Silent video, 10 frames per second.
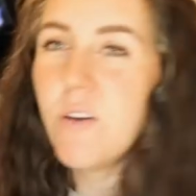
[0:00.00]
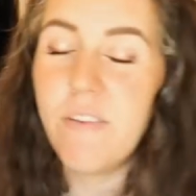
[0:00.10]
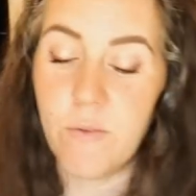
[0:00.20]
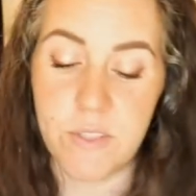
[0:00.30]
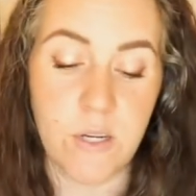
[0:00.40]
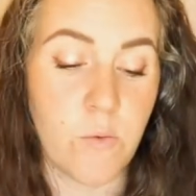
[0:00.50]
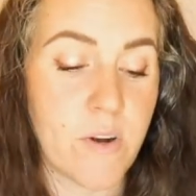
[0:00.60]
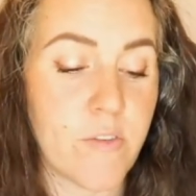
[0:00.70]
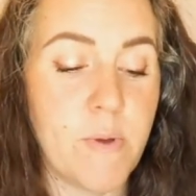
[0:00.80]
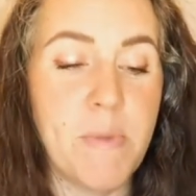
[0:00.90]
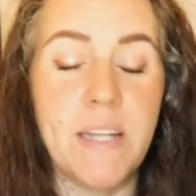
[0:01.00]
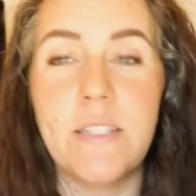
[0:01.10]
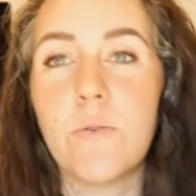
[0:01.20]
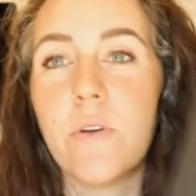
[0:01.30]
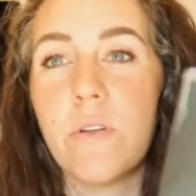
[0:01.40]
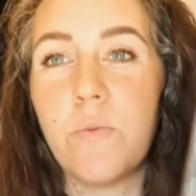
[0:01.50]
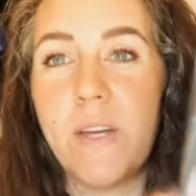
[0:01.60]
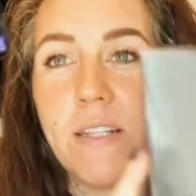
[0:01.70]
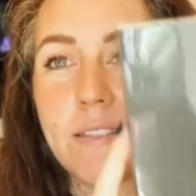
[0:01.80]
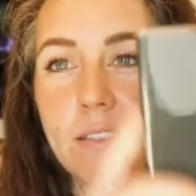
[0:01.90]
if it was gonna work for me, but I did order the
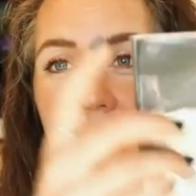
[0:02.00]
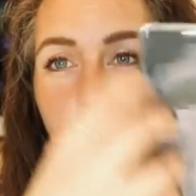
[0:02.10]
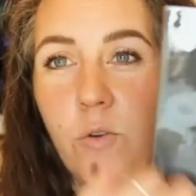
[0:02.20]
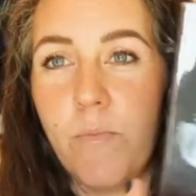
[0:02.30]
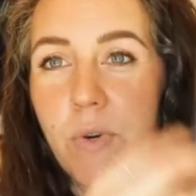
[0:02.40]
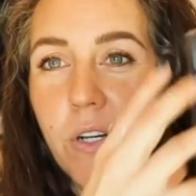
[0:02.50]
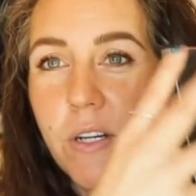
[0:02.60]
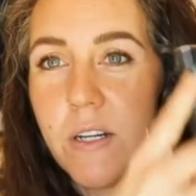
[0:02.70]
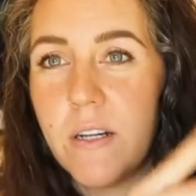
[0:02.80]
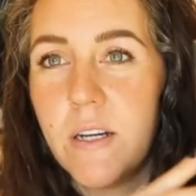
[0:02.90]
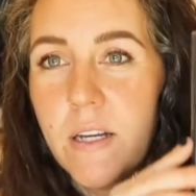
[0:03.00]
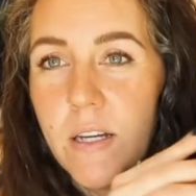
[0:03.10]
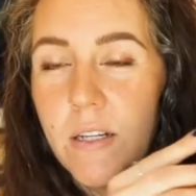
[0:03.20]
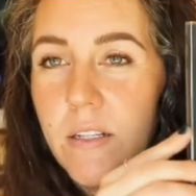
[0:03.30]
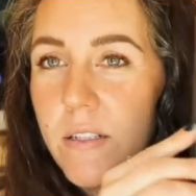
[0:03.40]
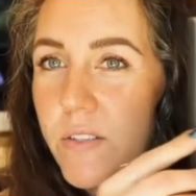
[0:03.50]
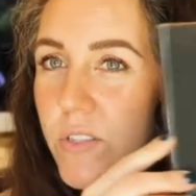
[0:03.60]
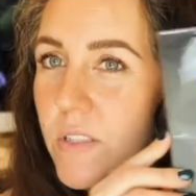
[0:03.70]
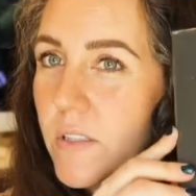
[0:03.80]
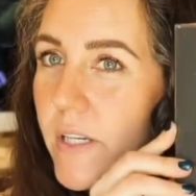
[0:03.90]
week's notebook for the
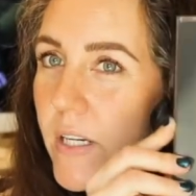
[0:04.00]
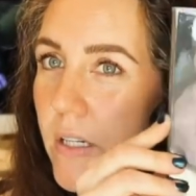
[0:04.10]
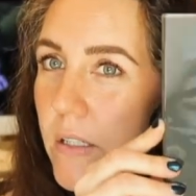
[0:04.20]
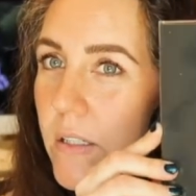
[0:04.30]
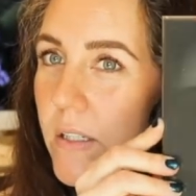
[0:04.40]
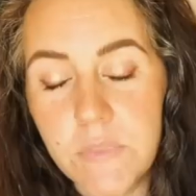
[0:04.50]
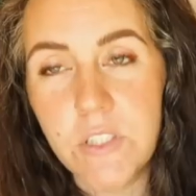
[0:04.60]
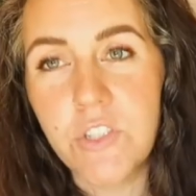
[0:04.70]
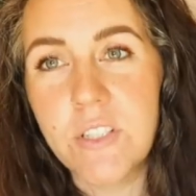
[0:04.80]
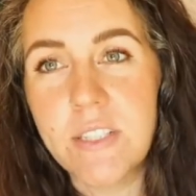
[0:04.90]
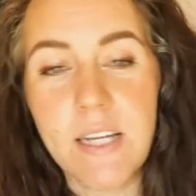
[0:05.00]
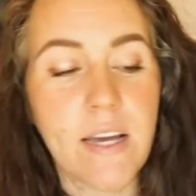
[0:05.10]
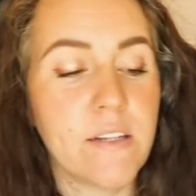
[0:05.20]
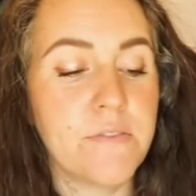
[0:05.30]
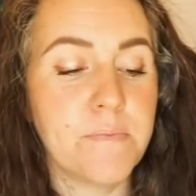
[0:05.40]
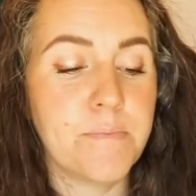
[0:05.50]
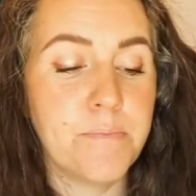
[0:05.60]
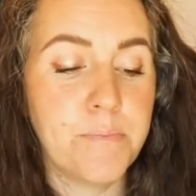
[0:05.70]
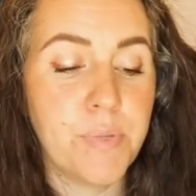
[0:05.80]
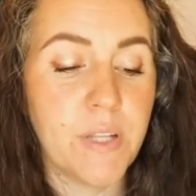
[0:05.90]
glare, just to kind of
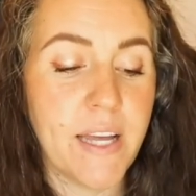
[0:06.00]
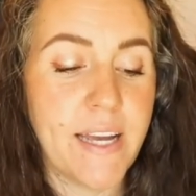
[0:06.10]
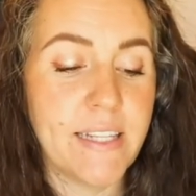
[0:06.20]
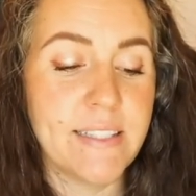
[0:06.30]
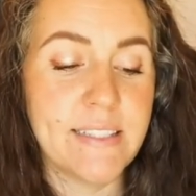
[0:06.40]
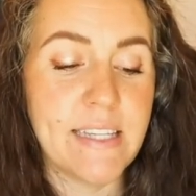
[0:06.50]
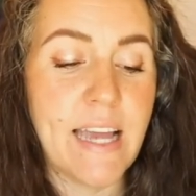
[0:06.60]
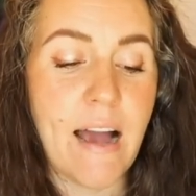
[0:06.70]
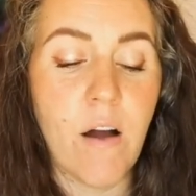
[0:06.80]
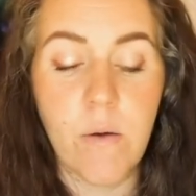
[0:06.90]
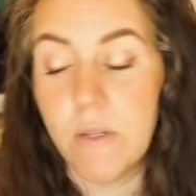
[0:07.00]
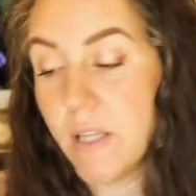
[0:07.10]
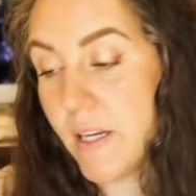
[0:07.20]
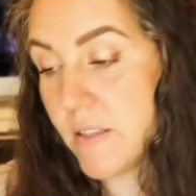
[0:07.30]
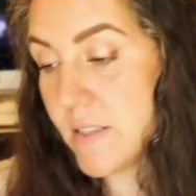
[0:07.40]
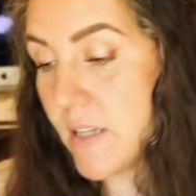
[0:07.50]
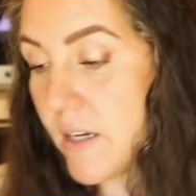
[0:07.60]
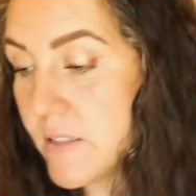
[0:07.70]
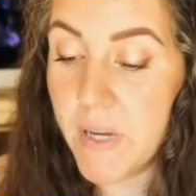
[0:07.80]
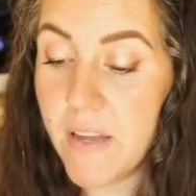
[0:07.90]
play and see how I would like the
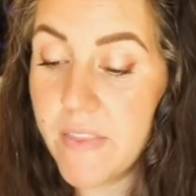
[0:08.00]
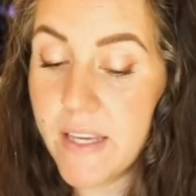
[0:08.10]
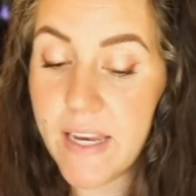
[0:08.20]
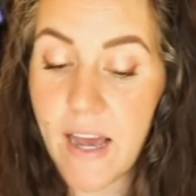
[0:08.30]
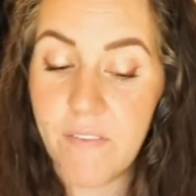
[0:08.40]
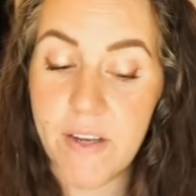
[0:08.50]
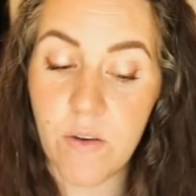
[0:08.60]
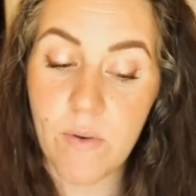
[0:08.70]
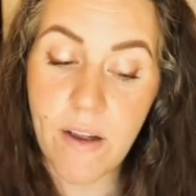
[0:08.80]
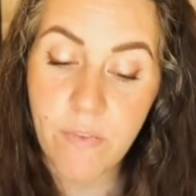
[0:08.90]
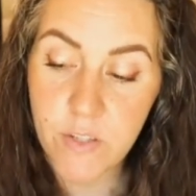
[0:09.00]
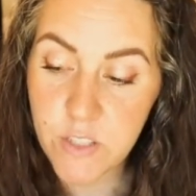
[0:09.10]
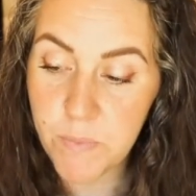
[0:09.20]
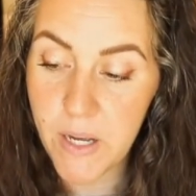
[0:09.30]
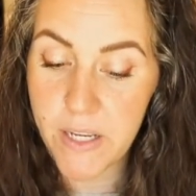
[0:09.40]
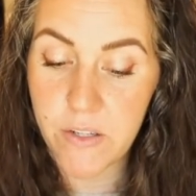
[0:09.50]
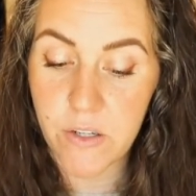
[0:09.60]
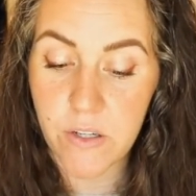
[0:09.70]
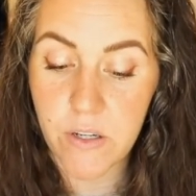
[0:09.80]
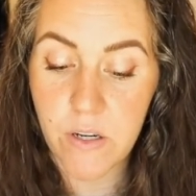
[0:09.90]
size. And then having a reference
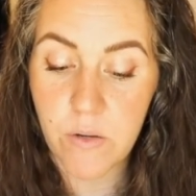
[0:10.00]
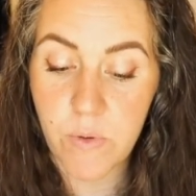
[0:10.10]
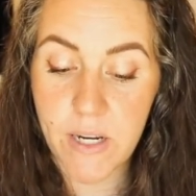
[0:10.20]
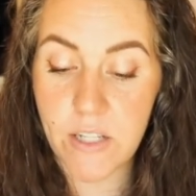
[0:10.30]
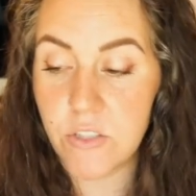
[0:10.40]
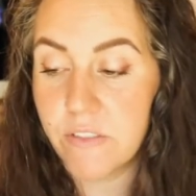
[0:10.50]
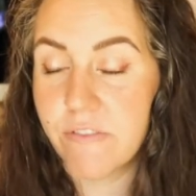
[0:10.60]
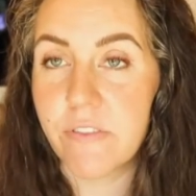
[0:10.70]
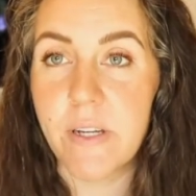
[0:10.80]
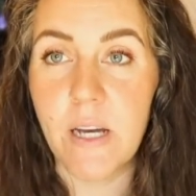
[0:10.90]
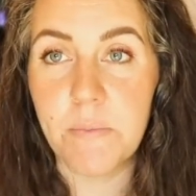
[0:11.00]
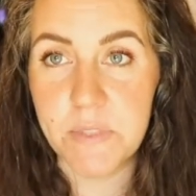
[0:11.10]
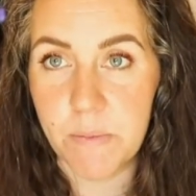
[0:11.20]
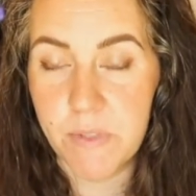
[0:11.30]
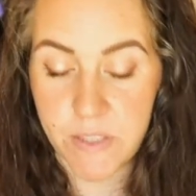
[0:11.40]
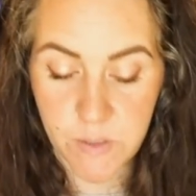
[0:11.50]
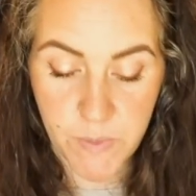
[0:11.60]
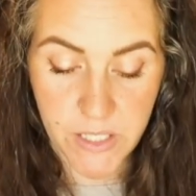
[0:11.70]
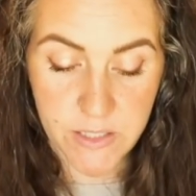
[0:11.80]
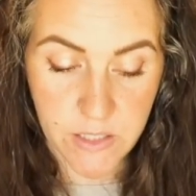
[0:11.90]
binder would actually free up some of the
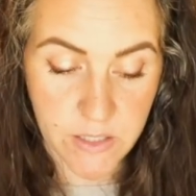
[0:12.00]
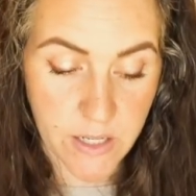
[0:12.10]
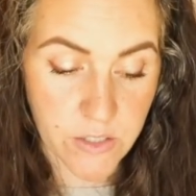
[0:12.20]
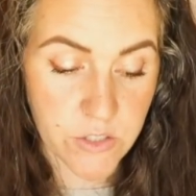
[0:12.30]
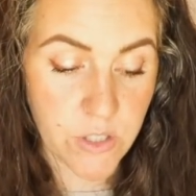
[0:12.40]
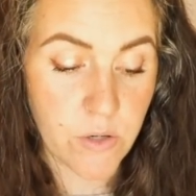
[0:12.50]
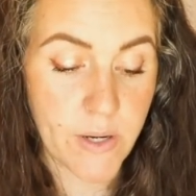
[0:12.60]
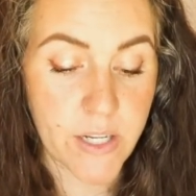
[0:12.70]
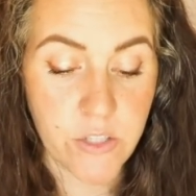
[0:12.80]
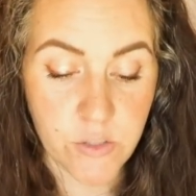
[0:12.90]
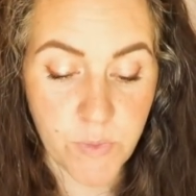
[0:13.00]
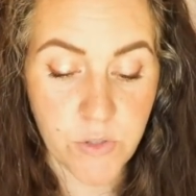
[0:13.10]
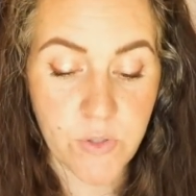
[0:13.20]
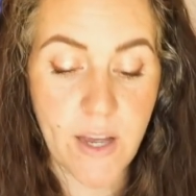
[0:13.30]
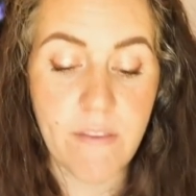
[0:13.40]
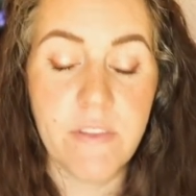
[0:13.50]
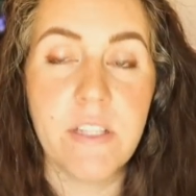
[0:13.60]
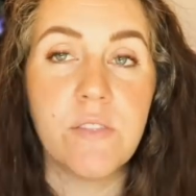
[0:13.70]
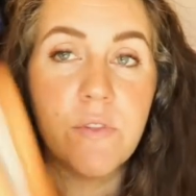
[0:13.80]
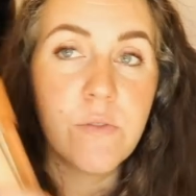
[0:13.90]
space in there. So I could use both. So I have
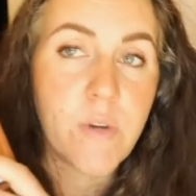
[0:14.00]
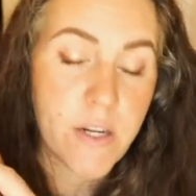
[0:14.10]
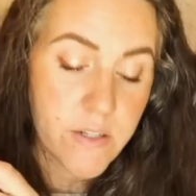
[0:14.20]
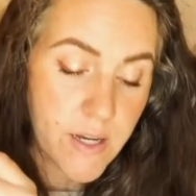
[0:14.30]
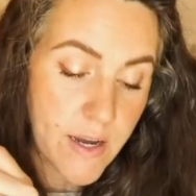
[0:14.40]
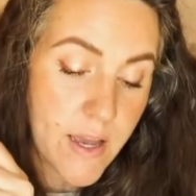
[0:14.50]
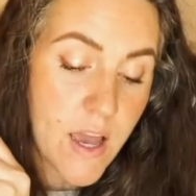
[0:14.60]
this for the ride or die,